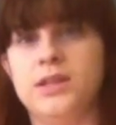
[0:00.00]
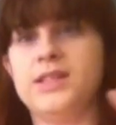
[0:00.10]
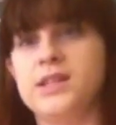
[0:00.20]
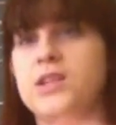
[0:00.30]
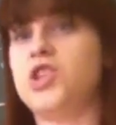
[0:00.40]

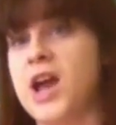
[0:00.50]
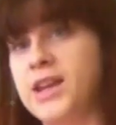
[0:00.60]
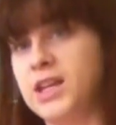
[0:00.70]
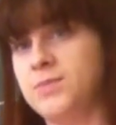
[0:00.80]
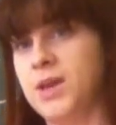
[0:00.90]
listen to
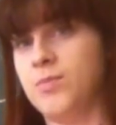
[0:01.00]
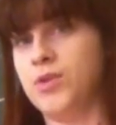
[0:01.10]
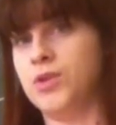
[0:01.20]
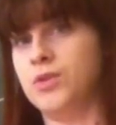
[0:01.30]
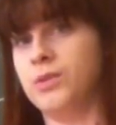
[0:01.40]
Chinese
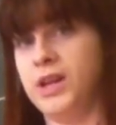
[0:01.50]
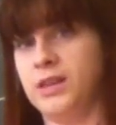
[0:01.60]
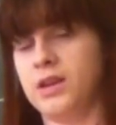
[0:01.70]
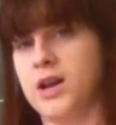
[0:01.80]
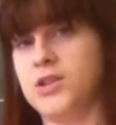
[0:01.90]
people
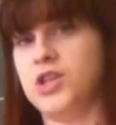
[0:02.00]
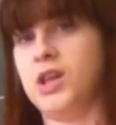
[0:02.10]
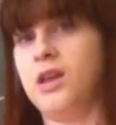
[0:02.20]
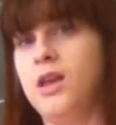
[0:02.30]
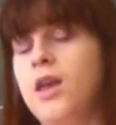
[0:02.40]
reading the kanji,